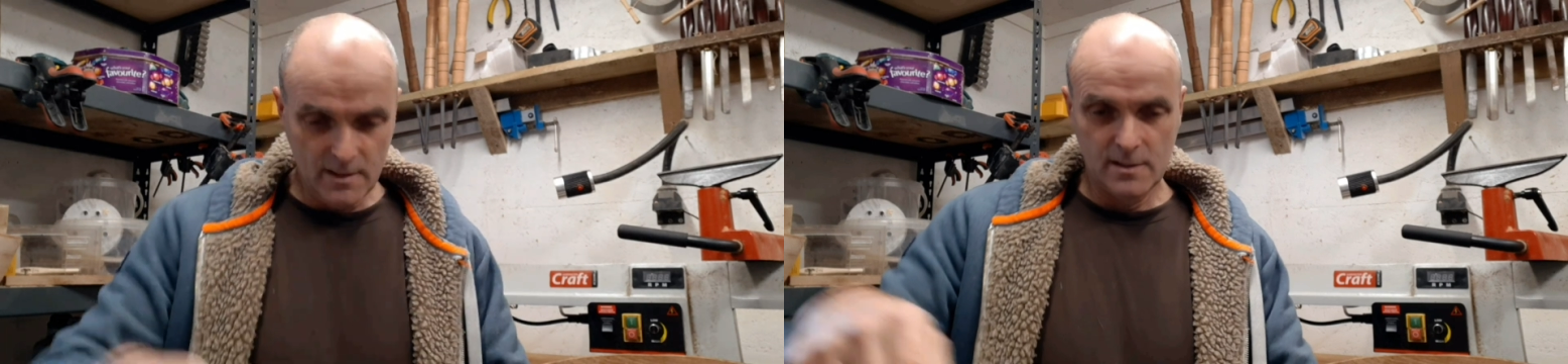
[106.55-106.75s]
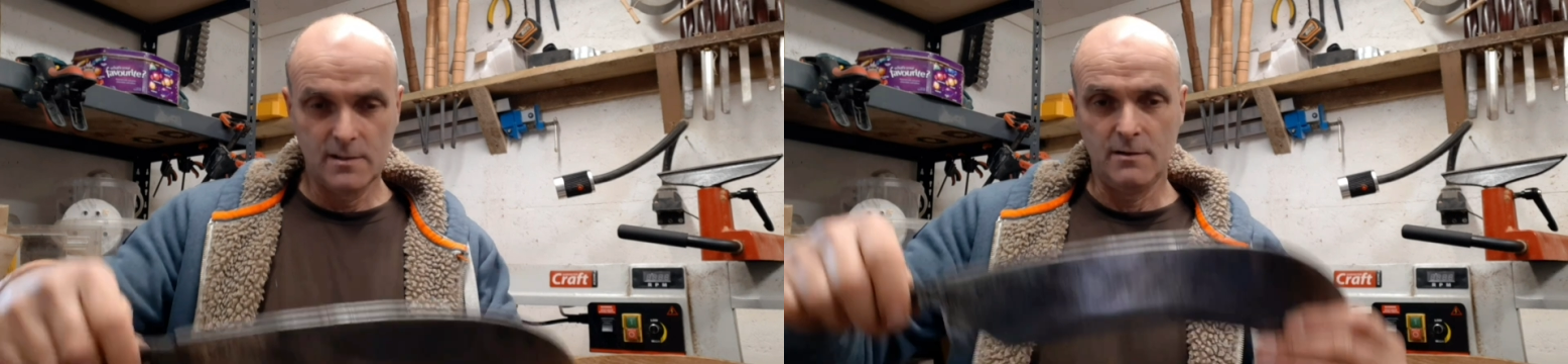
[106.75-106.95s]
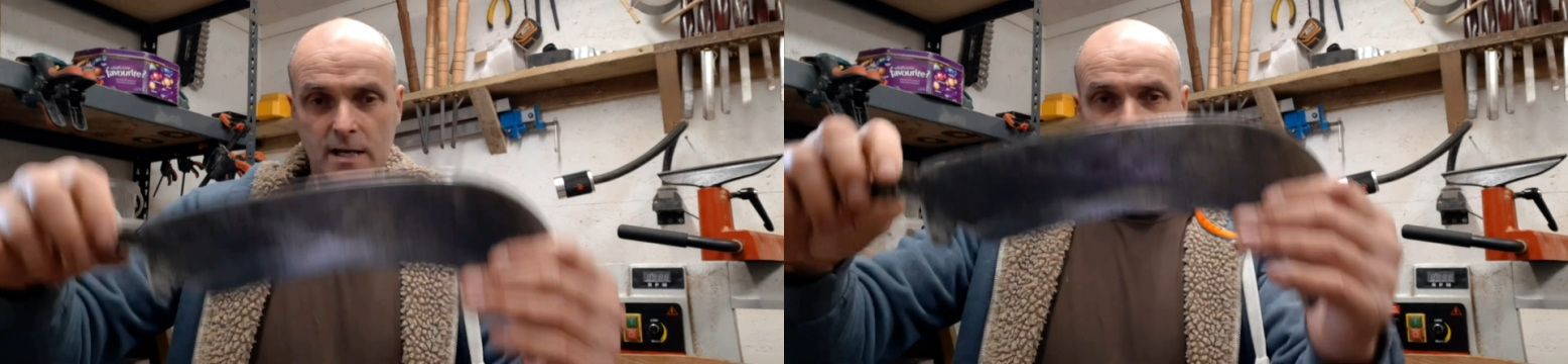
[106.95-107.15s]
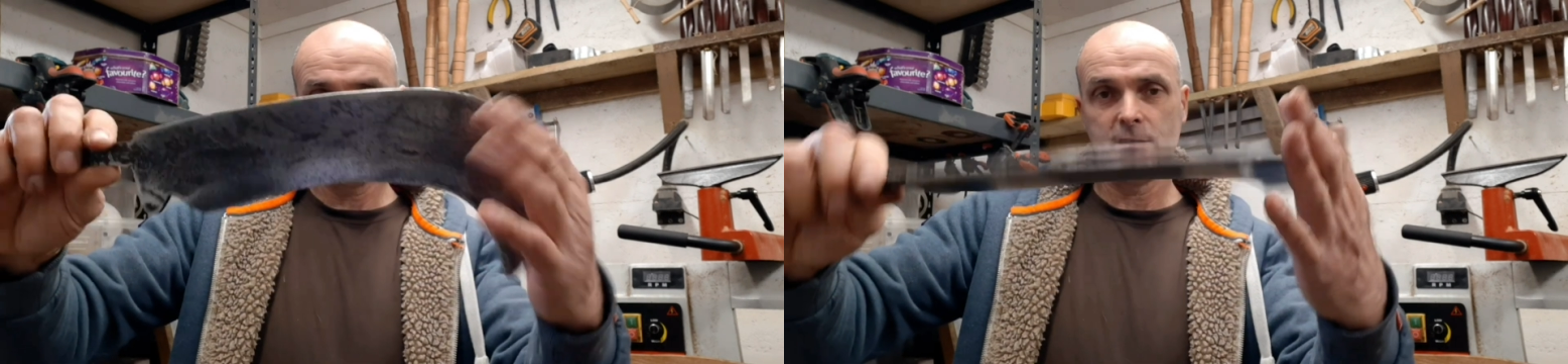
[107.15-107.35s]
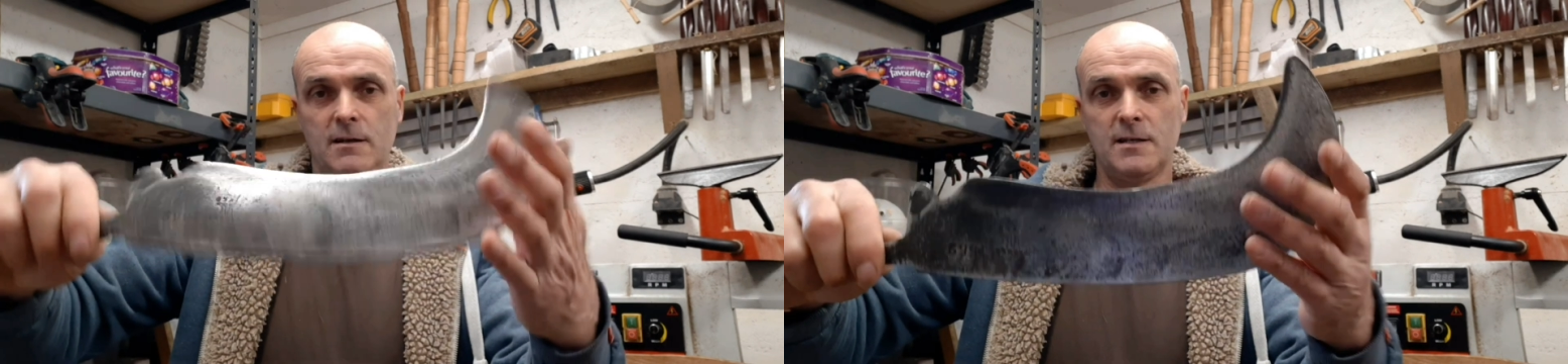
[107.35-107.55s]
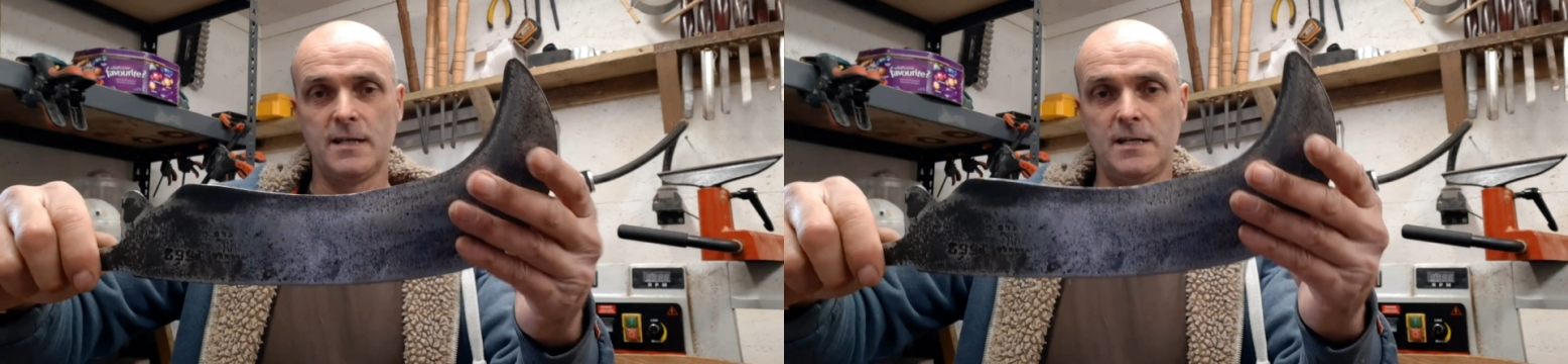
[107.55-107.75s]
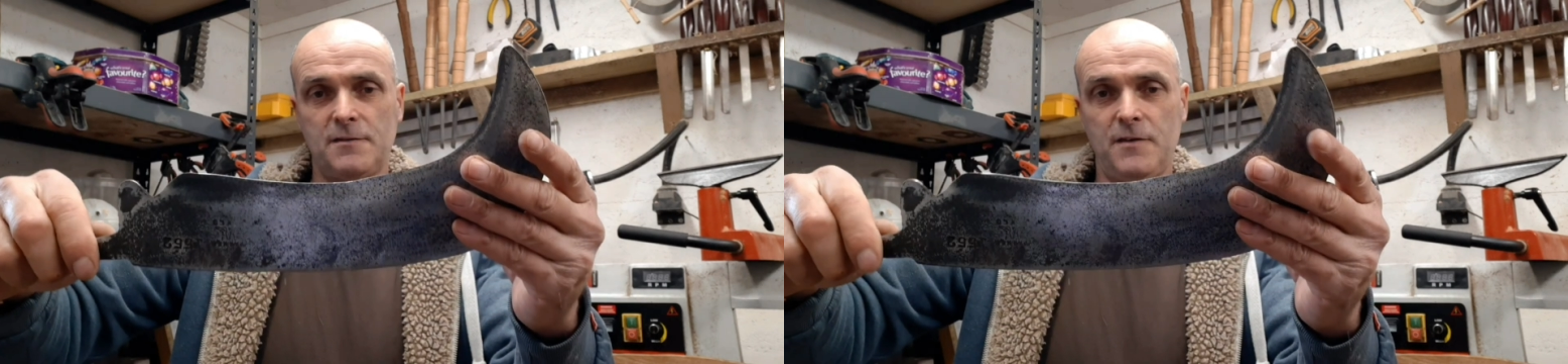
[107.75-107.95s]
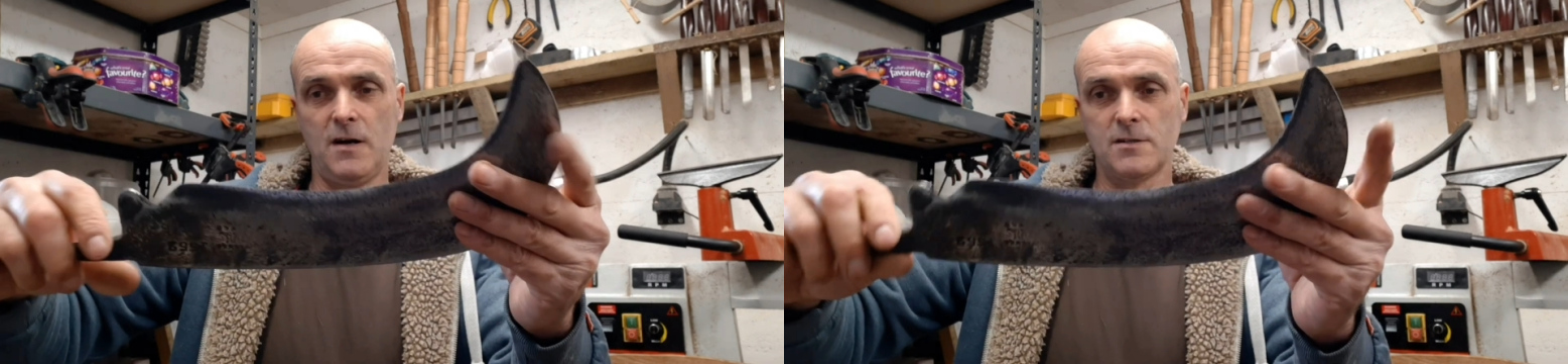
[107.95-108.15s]
So that's, like I say, as
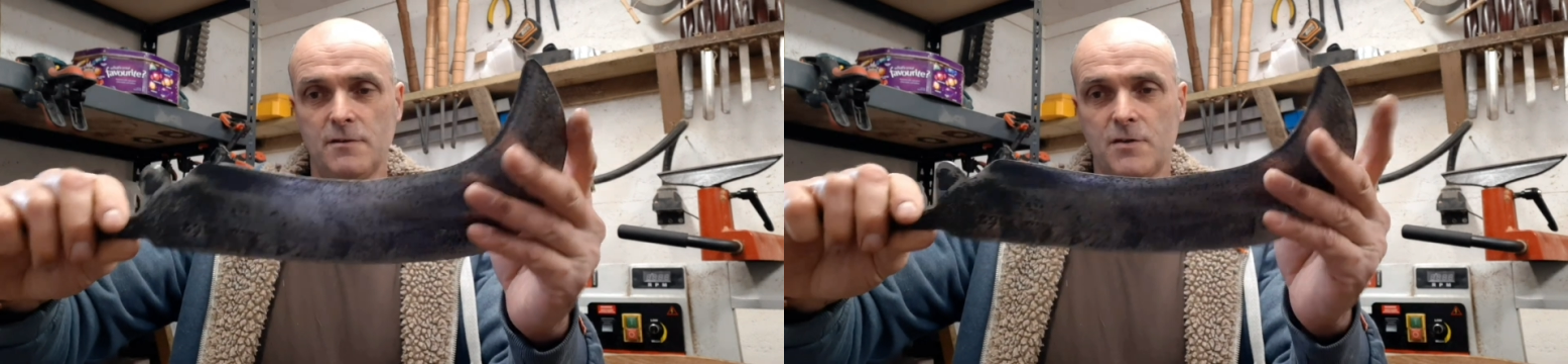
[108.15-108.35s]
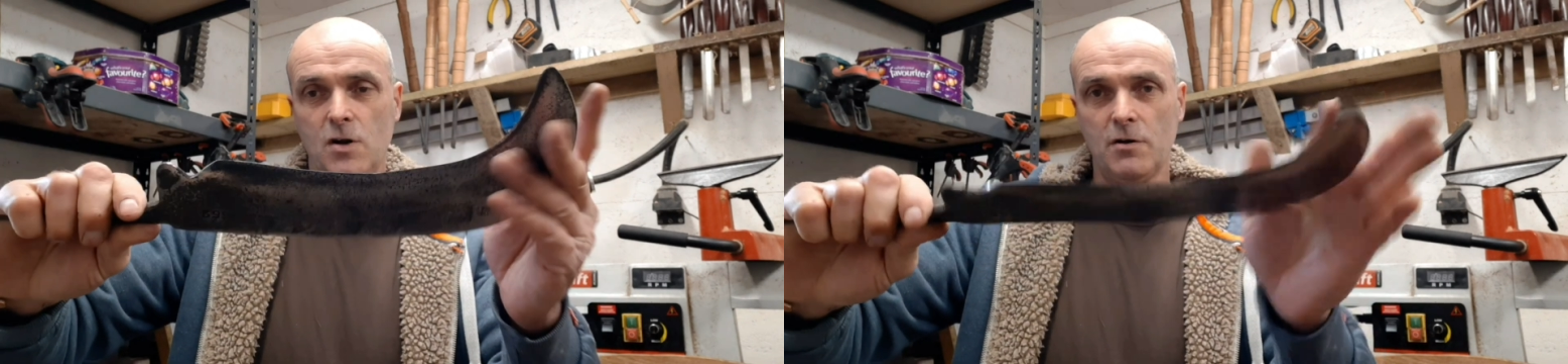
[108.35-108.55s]
far as I've got.